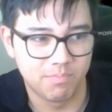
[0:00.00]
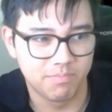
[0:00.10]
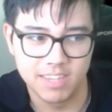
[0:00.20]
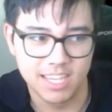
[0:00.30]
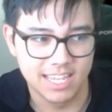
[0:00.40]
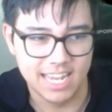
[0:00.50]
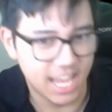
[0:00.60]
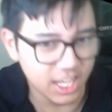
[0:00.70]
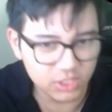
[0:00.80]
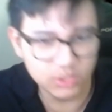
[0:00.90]
In
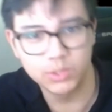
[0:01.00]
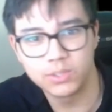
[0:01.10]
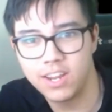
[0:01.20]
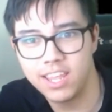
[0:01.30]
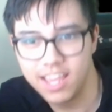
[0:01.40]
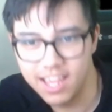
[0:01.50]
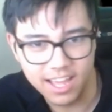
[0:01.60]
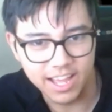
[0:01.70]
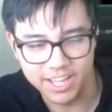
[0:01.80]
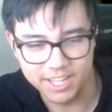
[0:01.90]
history,
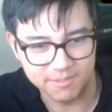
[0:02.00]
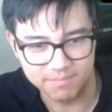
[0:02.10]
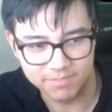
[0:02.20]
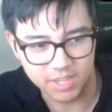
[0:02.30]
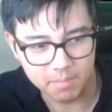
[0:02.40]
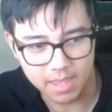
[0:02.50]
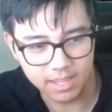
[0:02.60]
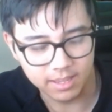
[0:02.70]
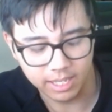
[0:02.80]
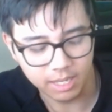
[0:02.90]
compared
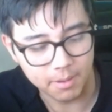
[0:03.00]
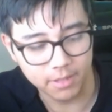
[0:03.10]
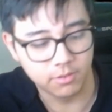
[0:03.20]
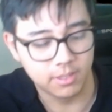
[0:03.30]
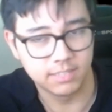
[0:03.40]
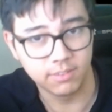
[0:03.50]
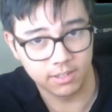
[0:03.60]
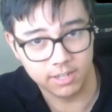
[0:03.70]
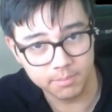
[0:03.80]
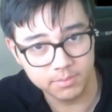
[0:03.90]
to the Xfinity
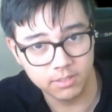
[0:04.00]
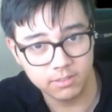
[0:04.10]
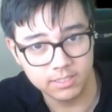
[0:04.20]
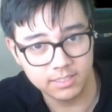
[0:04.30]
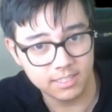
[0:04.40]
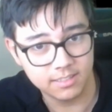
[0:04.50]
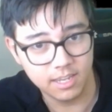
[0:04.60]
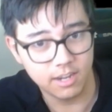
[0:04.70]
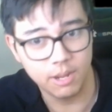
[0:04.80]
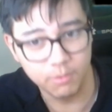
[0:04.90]
Cup Series this year,
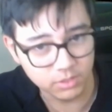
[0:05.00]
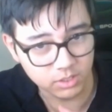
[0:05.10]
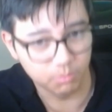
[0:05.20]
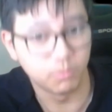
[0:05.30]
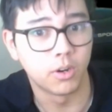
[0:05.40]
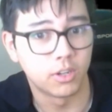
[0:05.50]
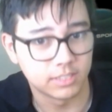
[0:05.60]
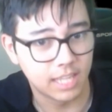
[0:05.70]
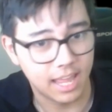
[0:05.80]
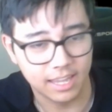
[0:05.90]
it was the worst,
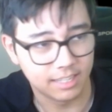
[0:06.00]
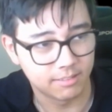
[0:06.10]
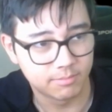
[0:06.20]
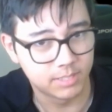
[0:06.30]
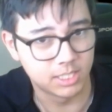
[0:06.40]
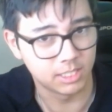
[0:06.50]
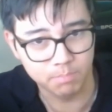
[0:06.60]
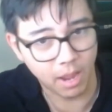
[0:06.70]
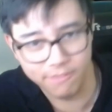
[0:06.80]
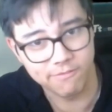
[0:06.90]
like, just
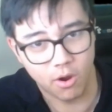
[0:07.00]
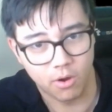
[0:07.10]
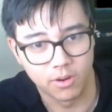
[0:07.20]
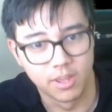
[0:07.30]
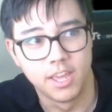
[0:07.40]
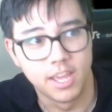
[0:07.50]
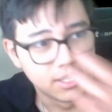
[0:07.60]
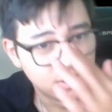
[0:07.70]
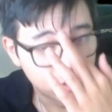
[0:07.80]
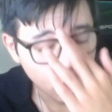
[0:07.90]
by far.
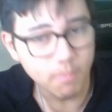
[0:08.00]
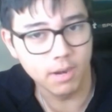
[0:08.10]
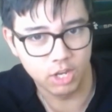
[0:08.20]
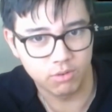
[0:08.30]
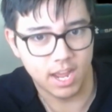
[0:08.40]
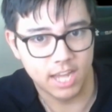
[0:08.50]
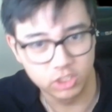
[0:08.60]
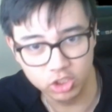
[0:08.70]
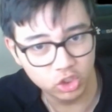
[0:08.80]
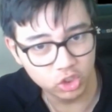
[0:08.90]
So many
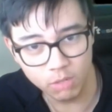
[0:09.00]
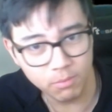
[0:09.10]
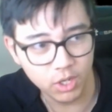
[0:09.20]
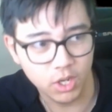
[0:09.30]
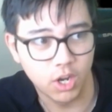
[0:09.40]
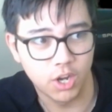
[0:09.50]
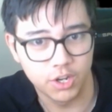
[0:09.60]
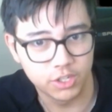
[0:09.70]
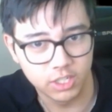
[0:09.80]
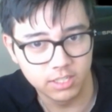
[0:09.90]
crashes, so many
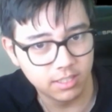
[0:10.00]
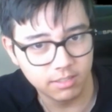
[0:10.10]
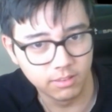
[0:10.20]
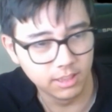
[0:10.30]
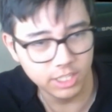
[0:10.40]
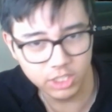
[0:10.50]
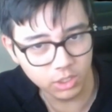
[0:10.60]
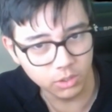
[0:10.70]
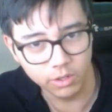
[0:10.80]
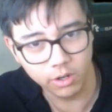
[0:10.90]
cautions. It legit
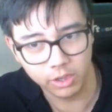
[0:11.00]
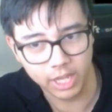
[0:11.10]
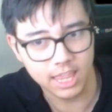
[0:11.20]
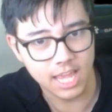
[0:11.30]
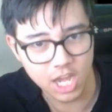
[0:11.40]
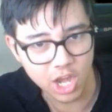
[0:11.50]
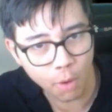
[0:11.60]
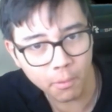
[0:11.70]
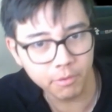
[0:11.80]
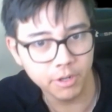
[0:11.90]
looked like that no
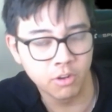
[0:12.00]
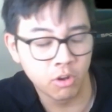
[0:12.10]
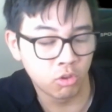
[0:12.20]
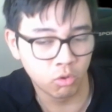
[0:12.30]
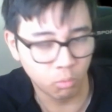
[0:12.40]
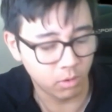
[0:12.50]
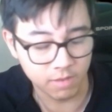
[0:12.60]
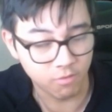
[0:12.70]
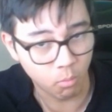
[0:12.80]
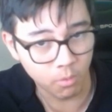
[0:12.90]
one wanted to
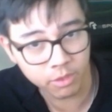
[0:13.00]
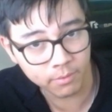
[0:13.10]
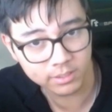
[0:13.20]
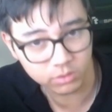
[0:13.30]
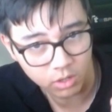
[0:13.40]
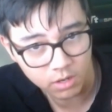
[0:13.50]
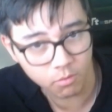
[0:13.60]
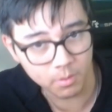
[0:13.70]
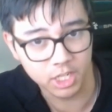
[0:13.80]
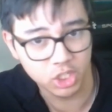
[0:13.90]
even win the race or even
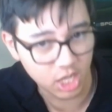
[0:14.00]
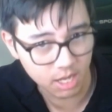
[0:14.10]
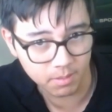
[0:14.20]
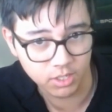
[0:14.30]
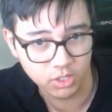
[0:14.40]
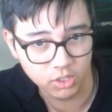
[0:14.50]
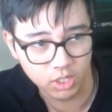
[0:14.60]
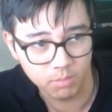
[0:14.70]
win the championship.